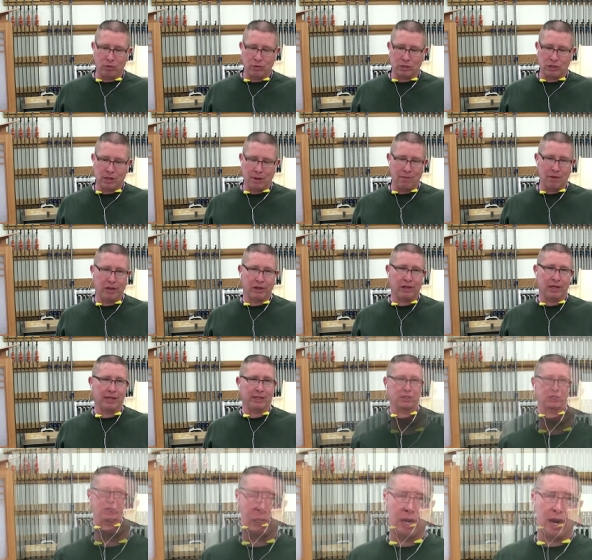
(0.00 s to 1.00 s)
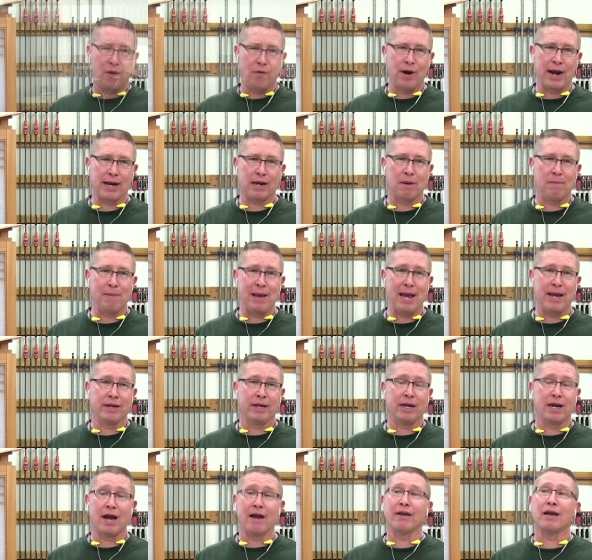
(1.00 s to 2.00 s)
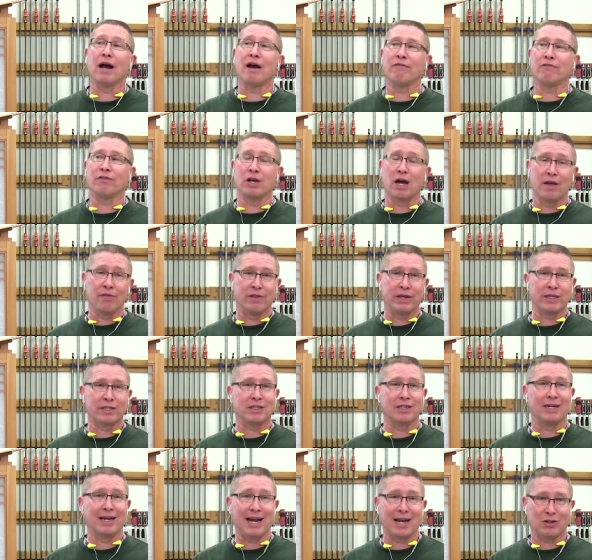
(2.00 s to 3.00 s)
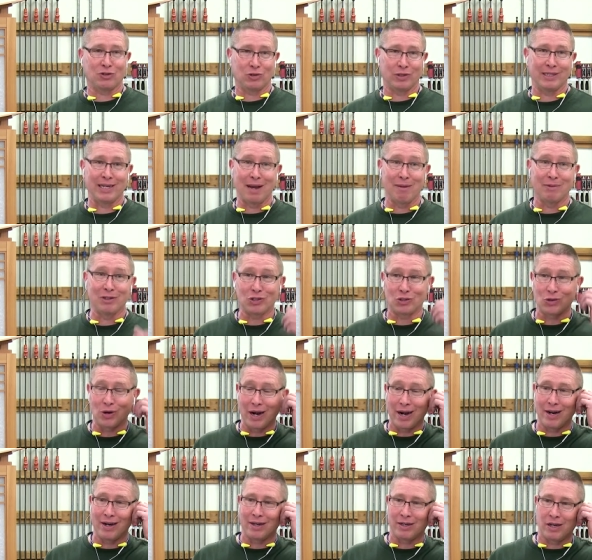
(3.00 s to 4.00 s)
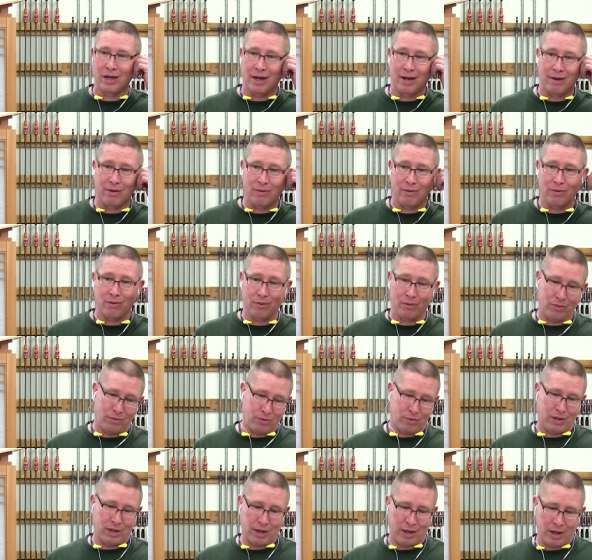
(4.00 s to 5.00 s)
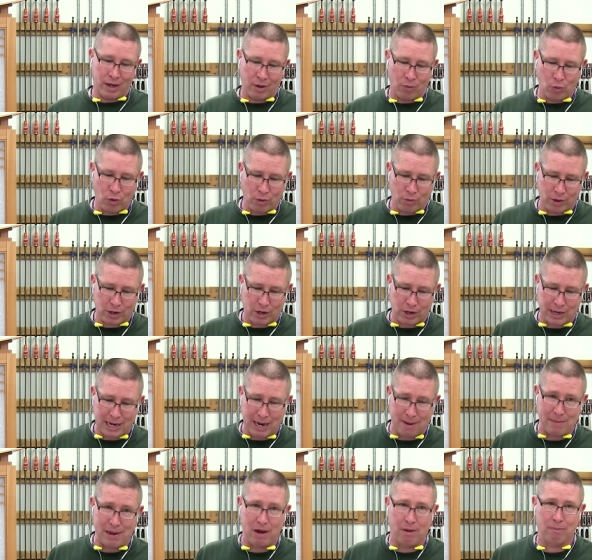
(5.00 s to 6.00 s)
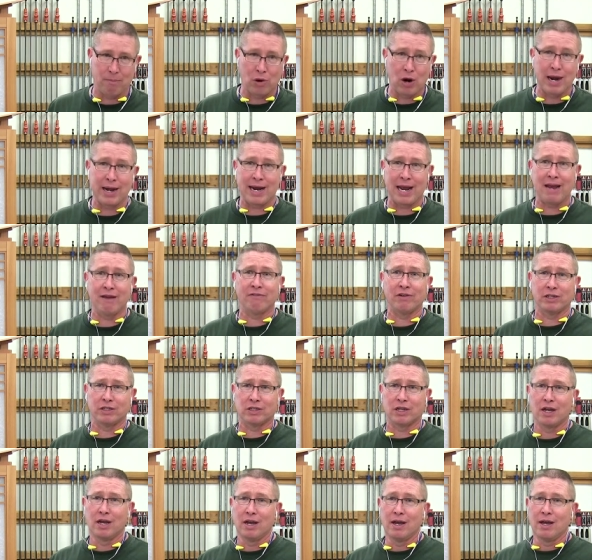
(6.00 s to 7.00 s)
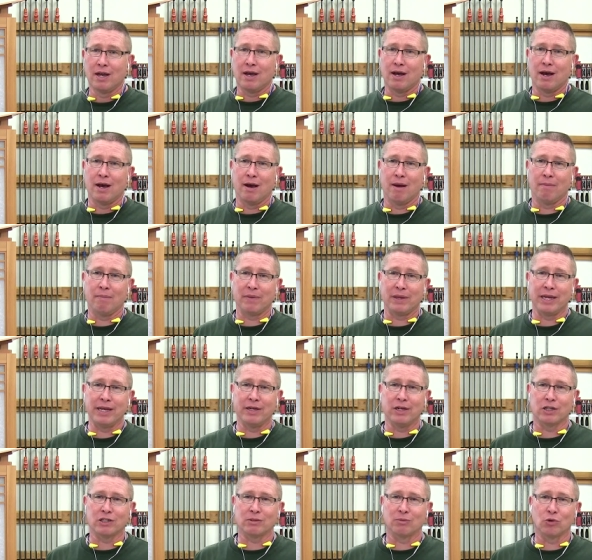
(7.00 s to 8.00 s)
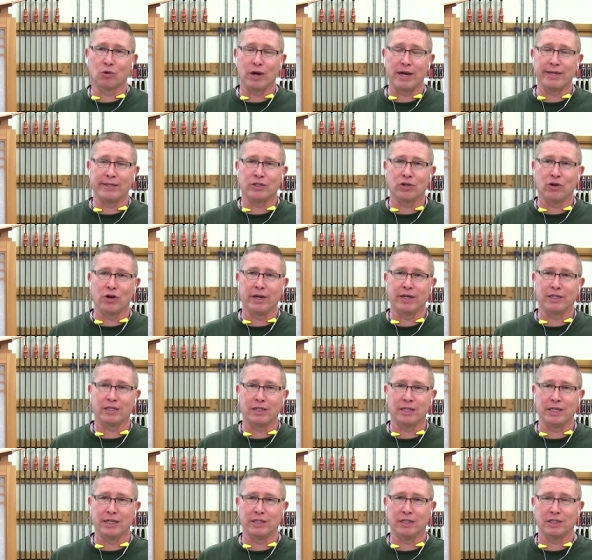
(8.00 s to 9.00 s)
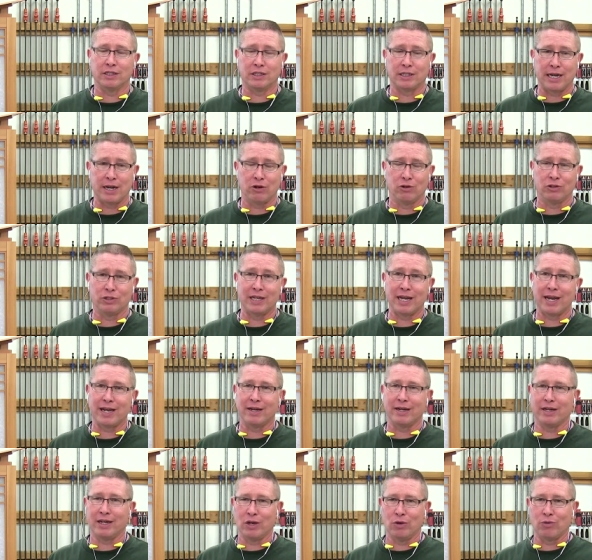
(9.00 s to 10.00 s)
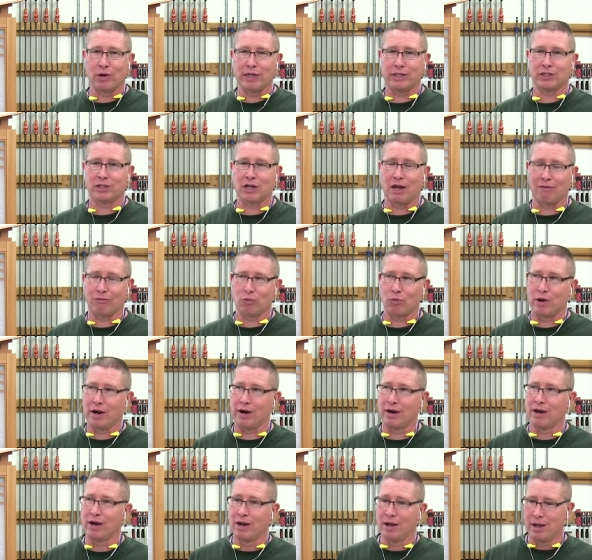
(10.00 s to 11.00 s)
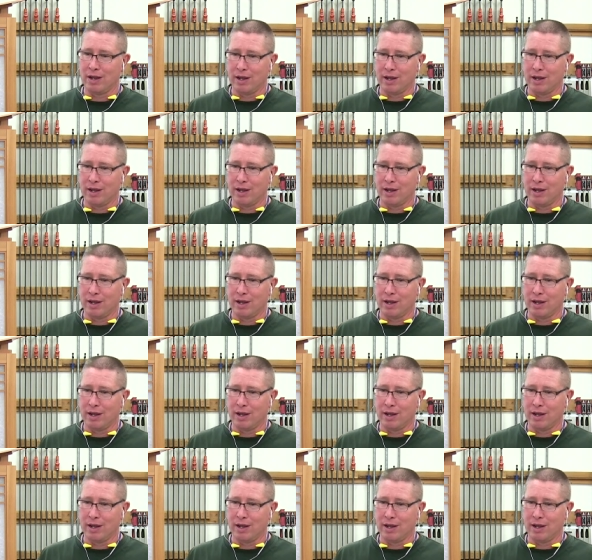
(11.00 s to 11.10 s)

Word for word: some of the things that I recommend, and I, have done this and actually demonstrated, uh, a woodworker came out, Brian Havens, um, he does some great turnings, and he's in San Jose, and he writes software.